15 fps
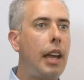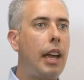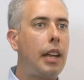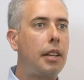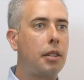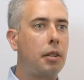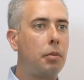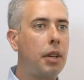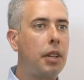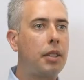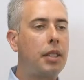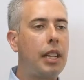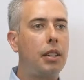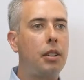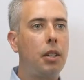As a real
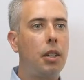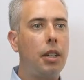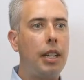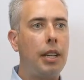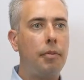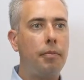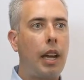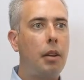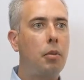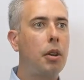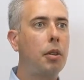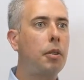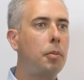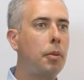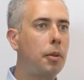estate attorney, I work
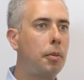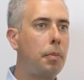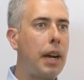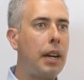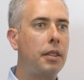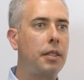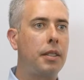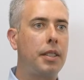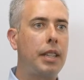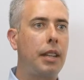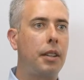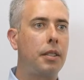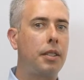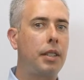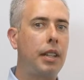with both buyers and
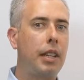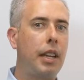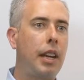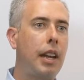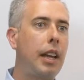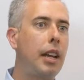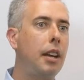sellers and I